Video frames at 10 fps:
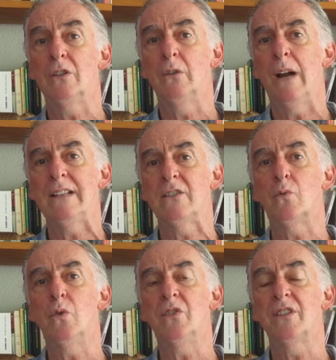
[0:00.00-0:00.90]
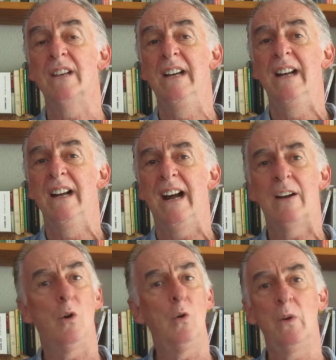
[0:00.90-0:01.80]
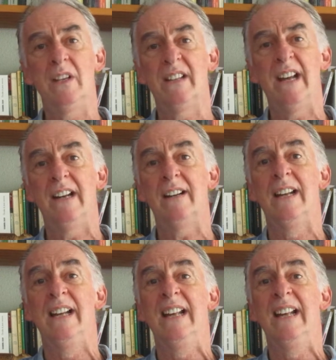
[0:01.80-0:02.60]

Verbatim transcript: grassroots are always there